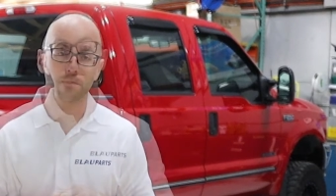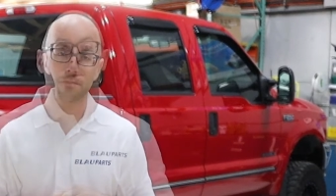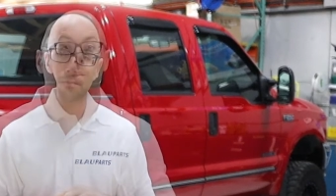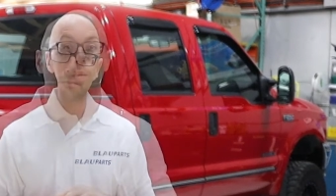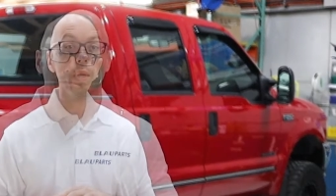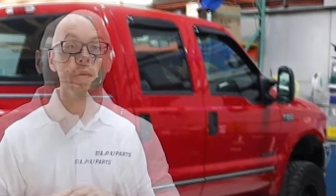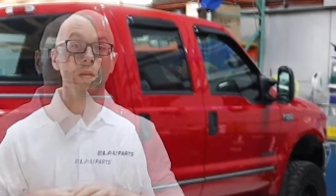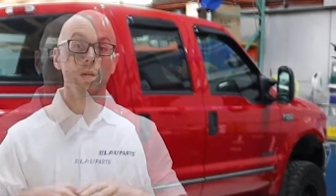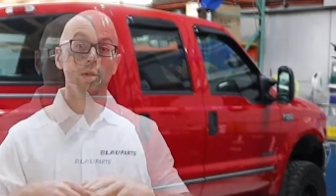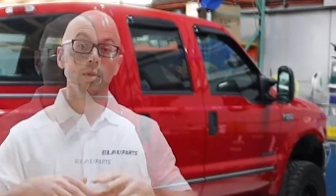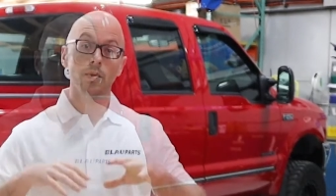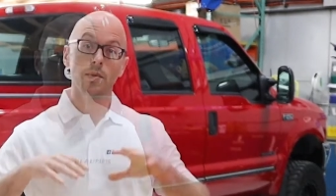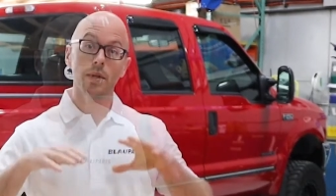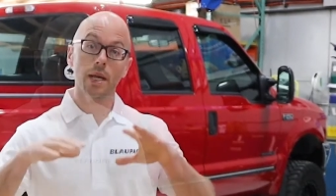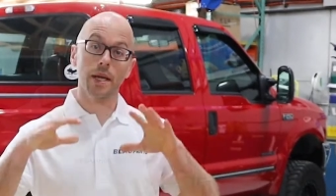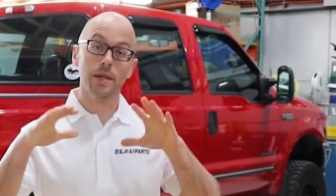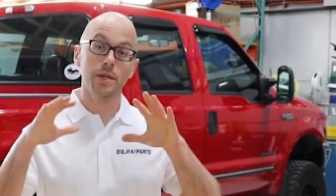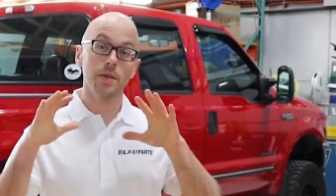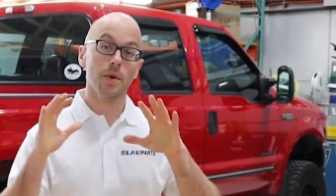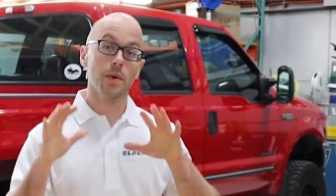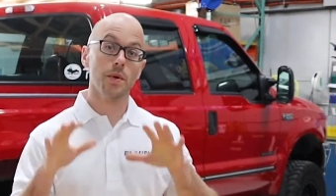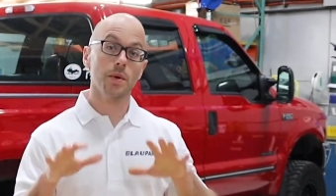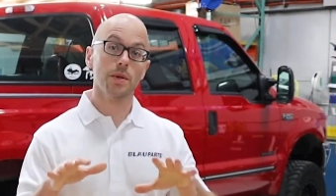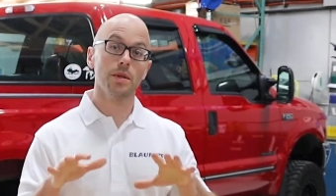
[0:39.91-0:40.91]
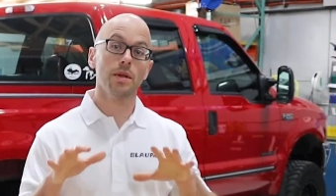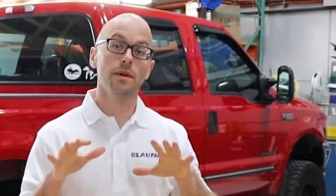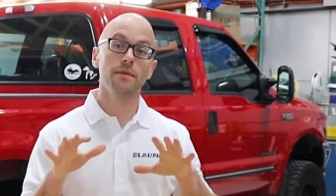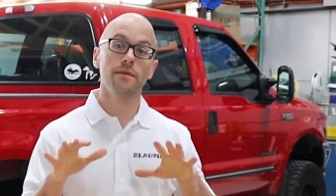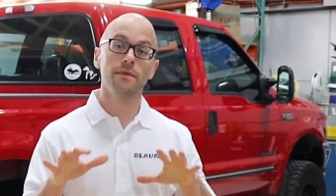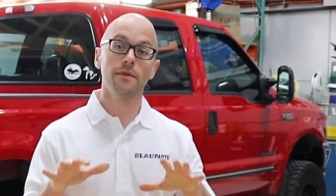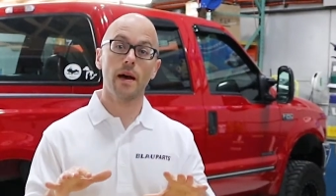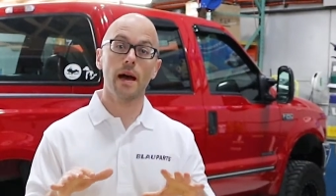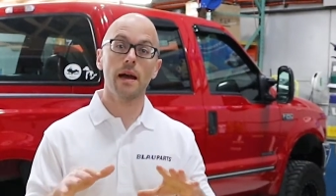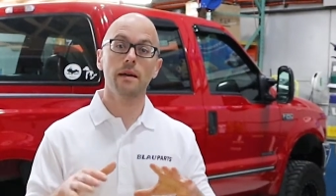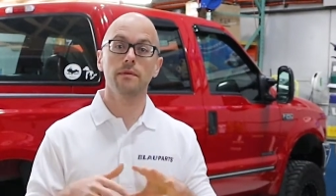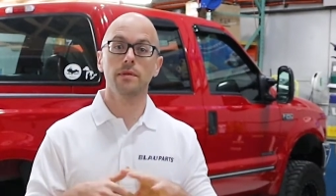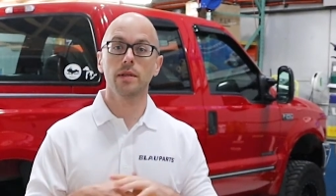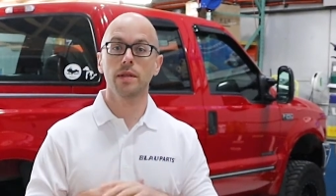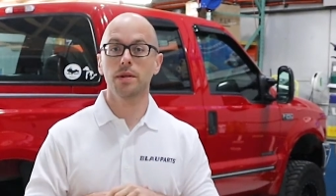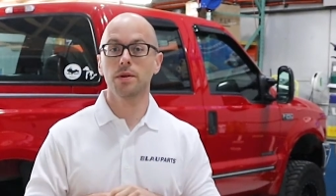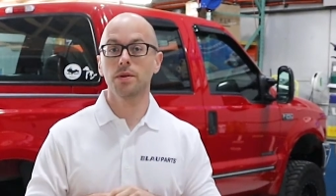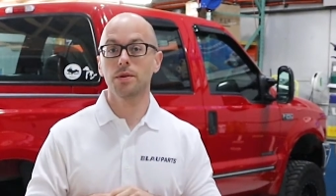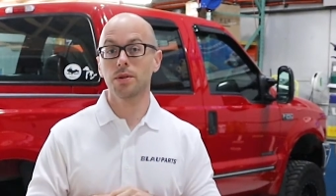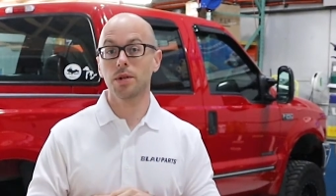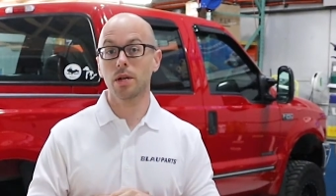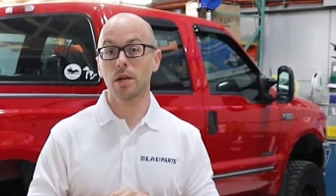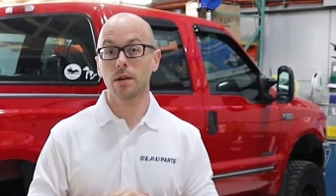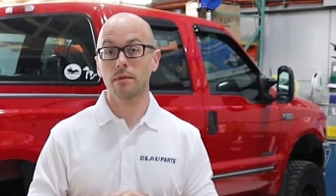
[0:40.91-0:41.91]
We include a total of 5
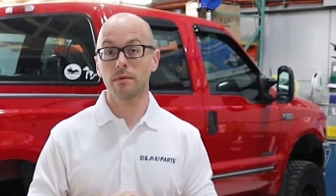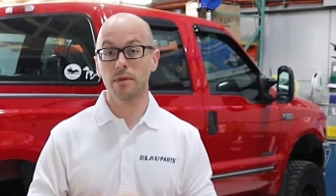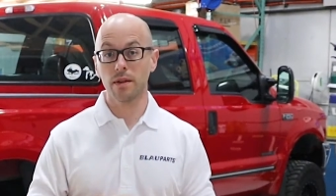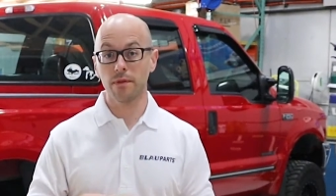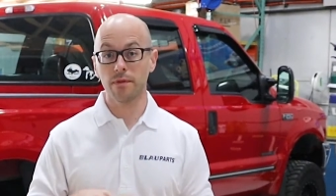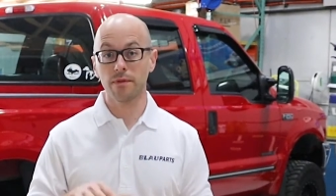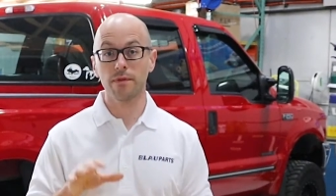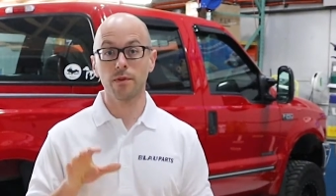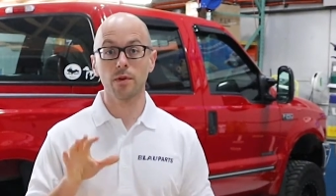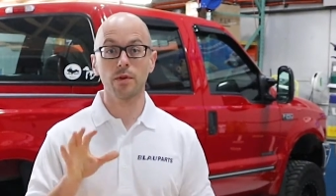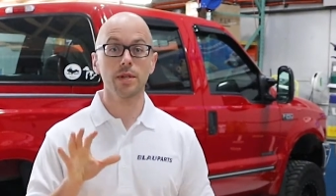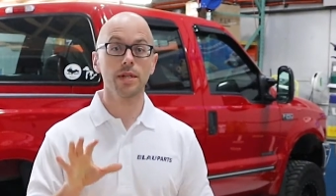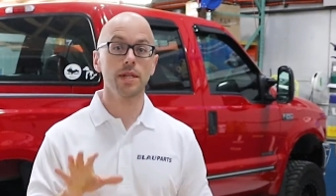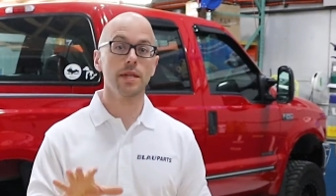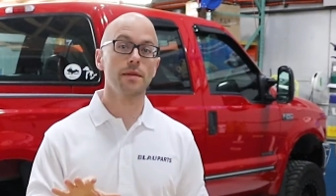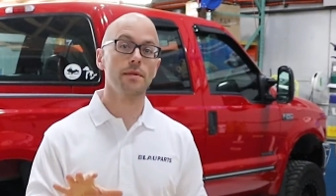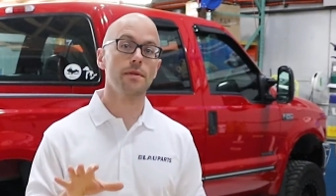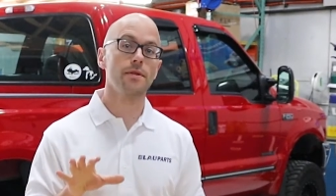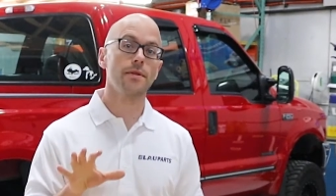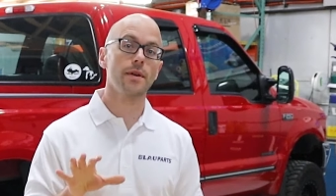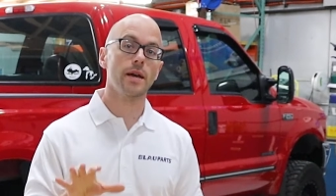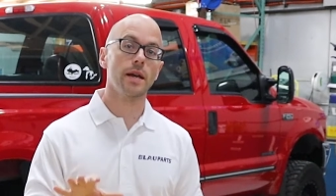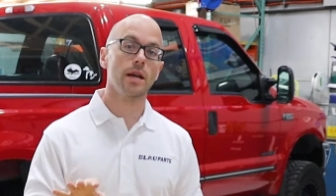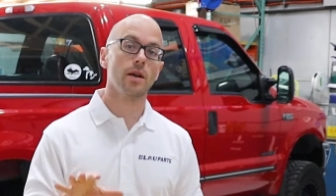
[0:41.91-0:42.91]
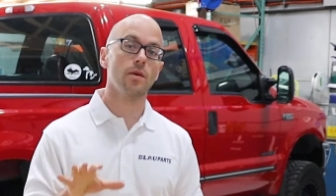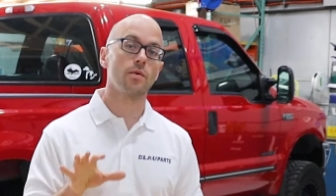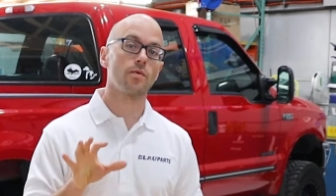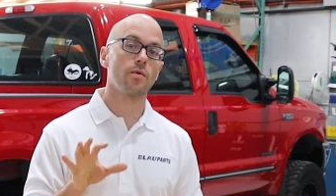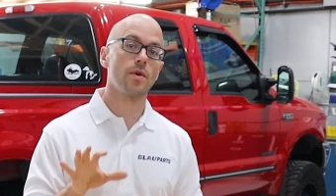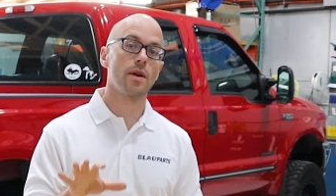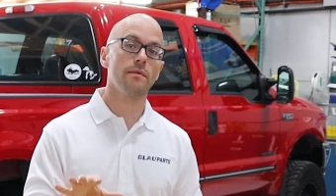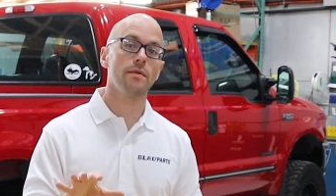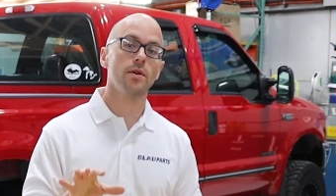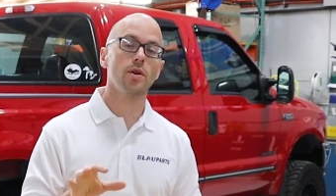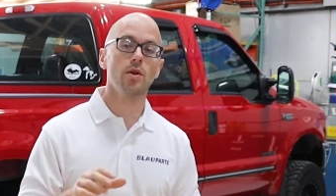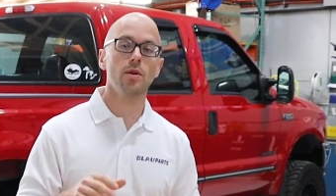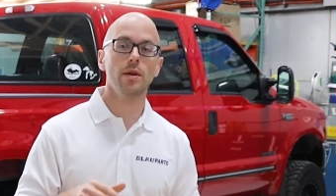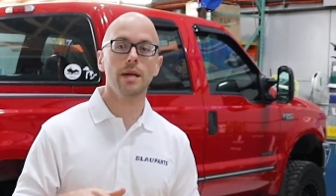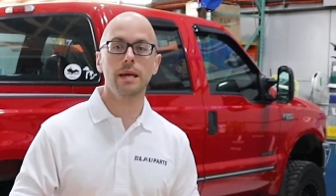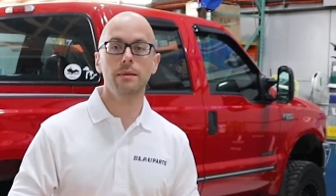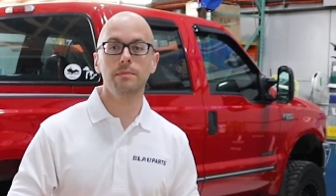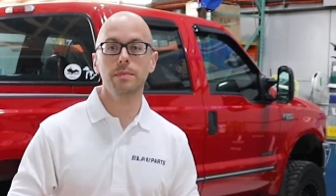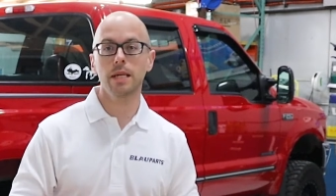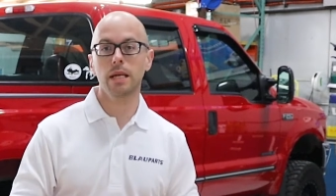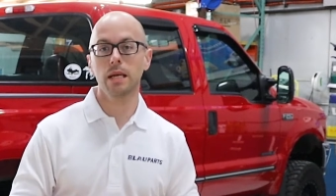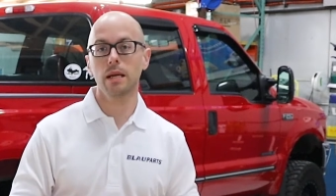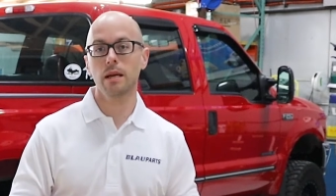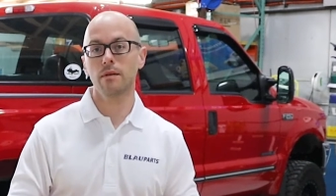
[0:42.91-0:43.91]
liters of the fully synthetic Revenol
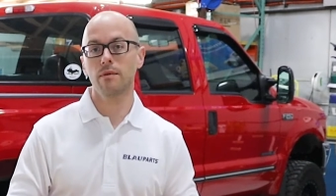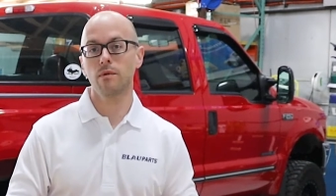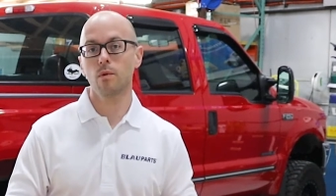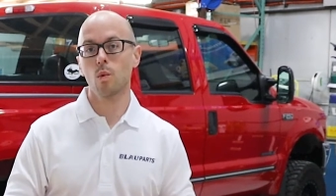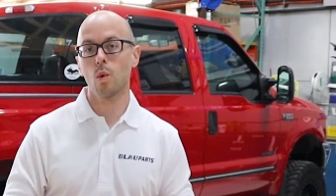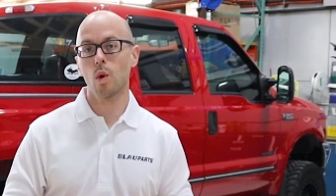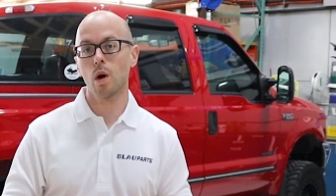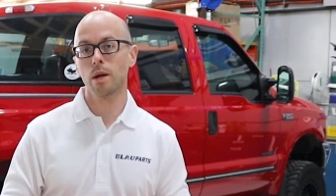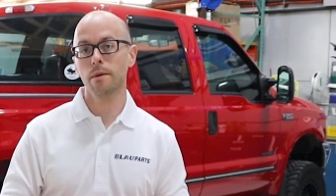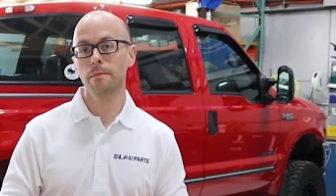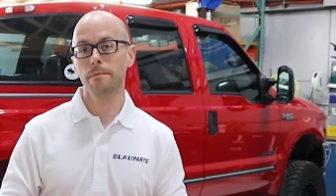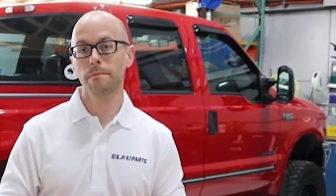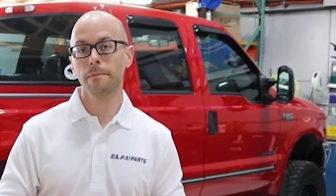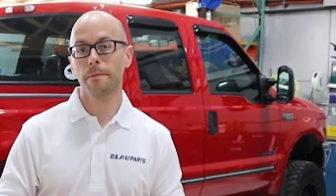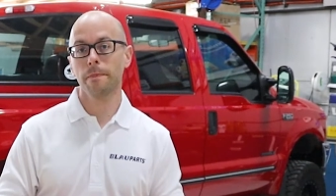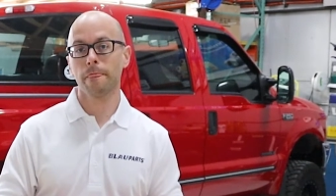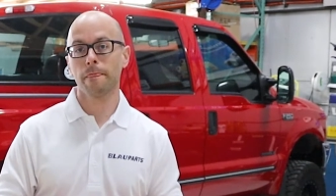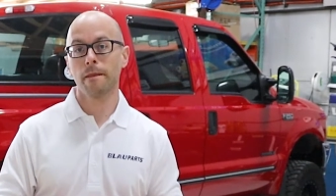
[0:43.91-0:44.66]
MTF1,